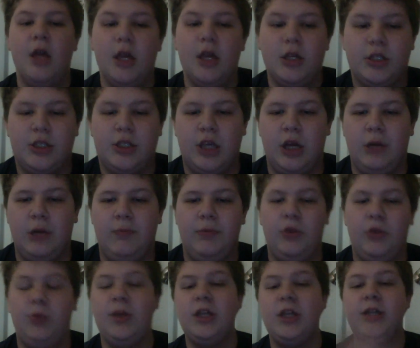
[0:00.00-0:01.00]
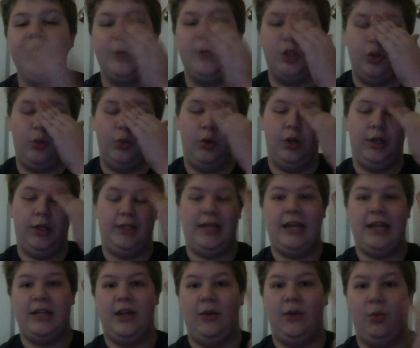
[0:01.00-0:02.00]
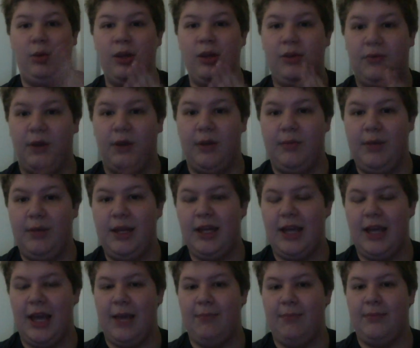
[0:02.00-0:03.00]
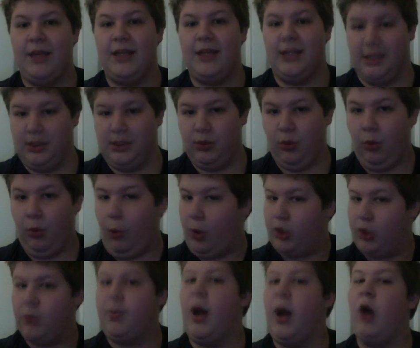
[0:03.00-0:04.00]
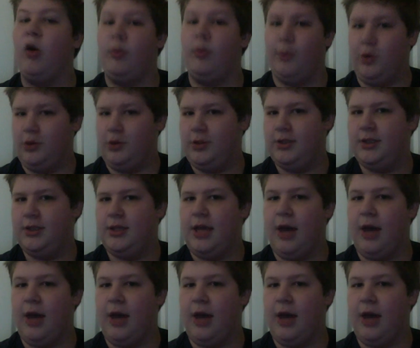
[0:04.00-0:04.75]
So, Luigi's Balloon World is actually a really fun mini game that doesn't reward you power moons.